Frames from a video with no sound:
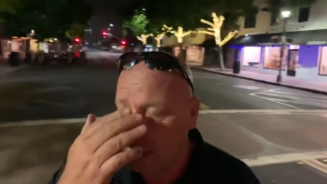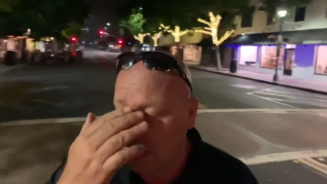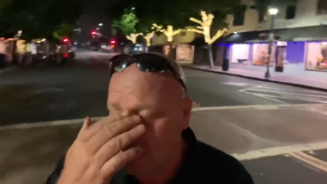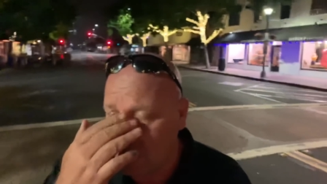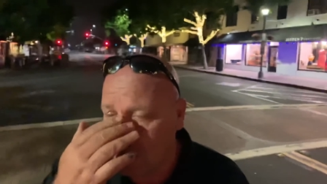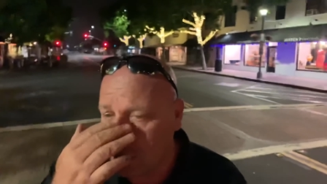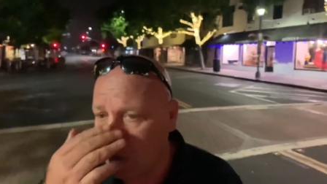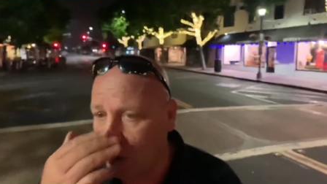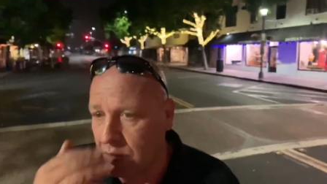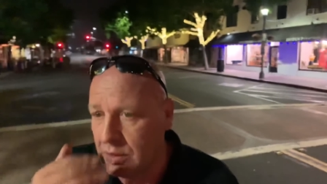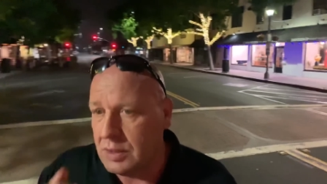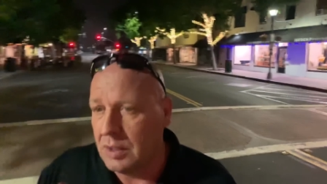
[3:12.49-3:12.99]

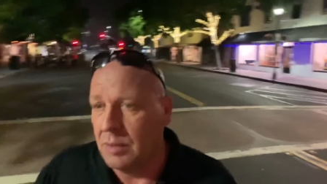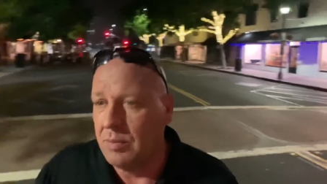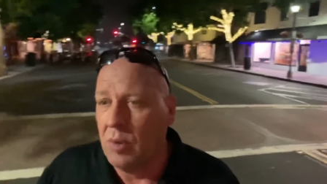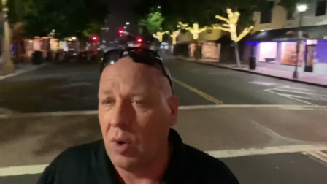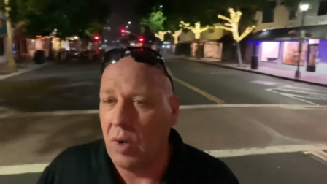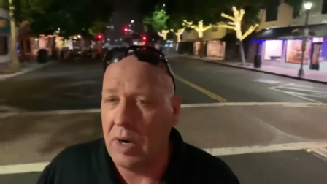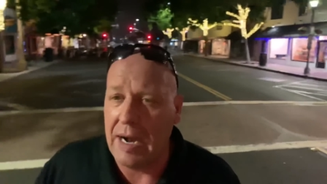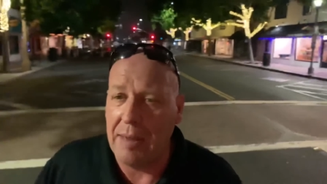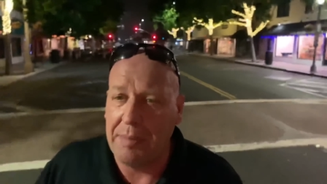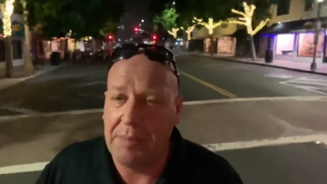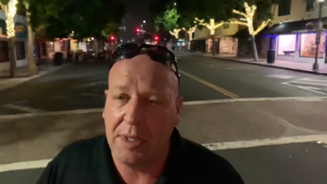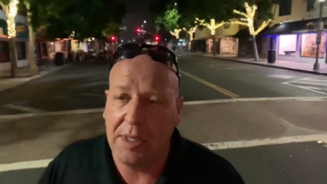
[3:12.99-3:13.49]
Of course, the
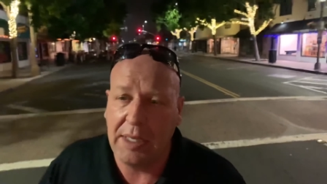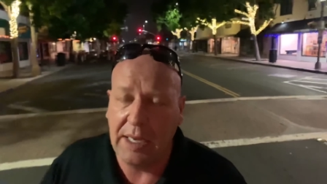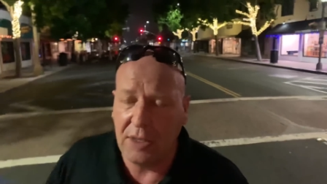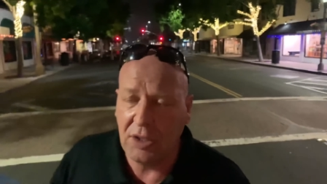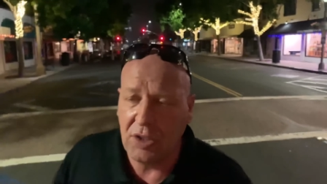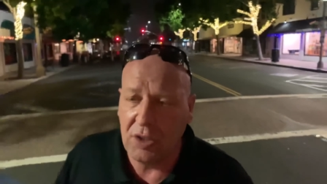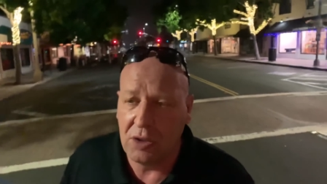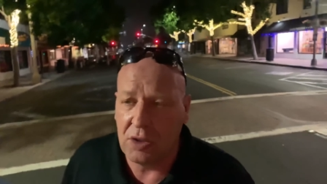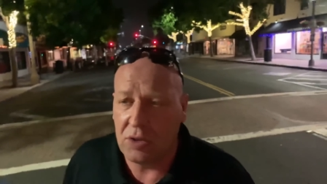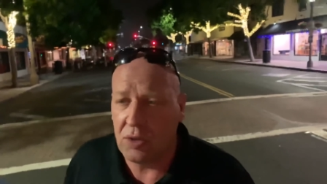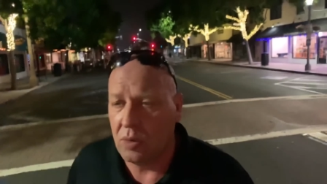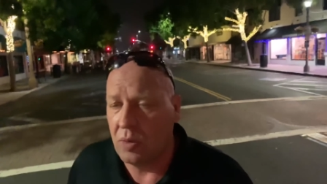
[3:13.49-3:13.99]
more
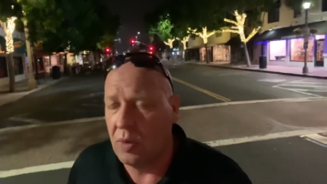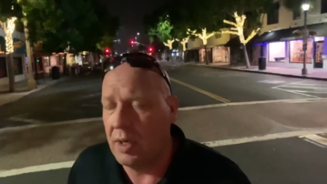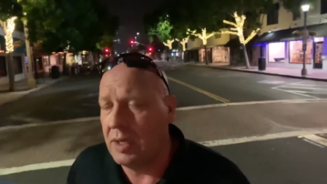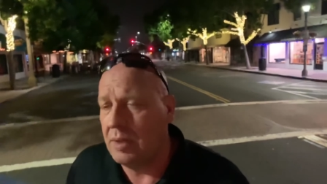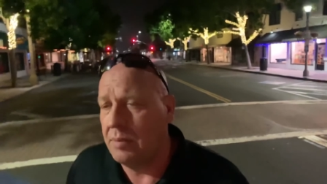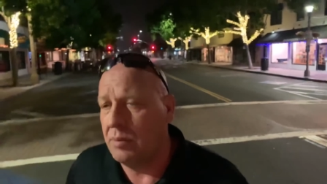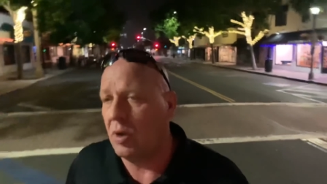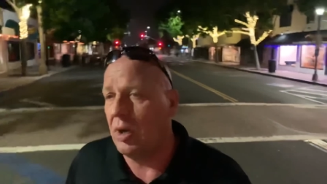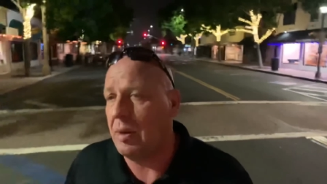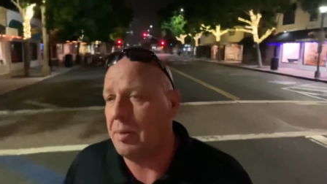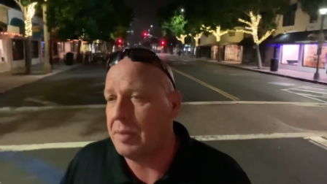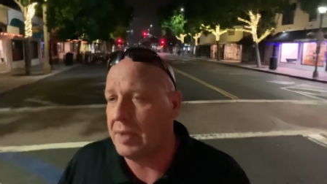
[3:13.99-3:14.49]
applications are
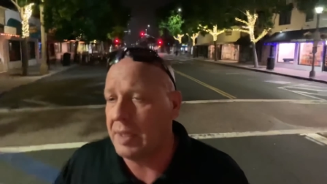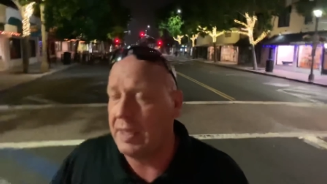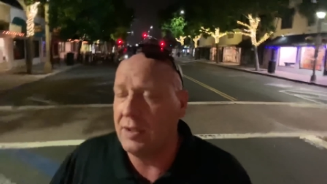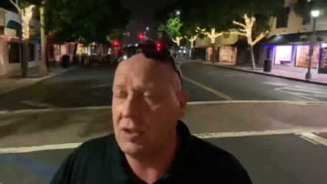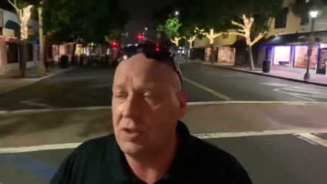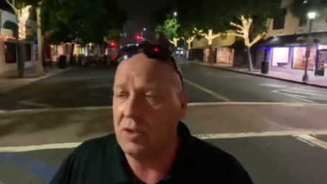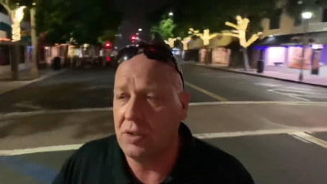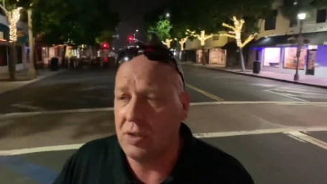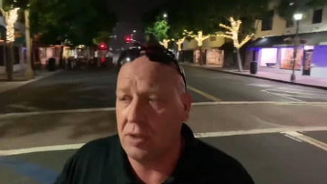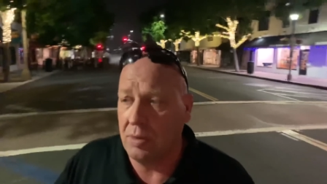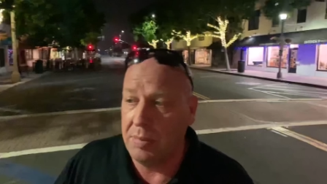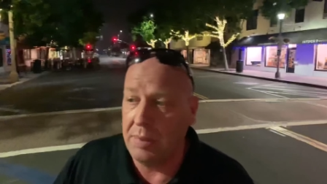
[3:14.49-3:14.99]
running, more
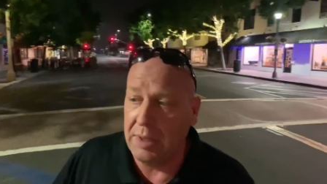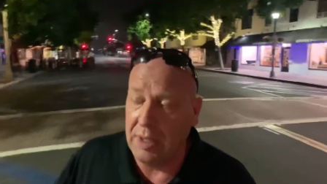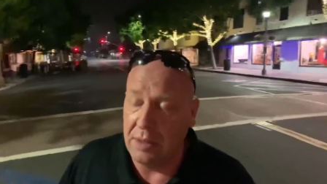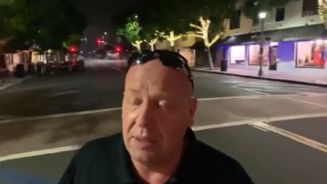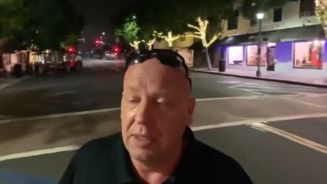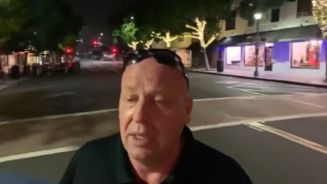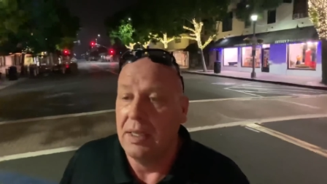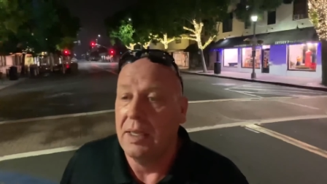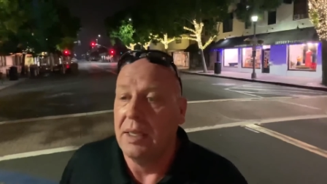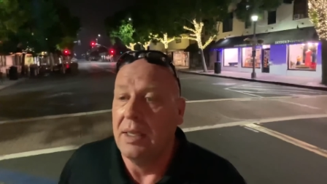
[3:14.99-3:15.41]
applications are built,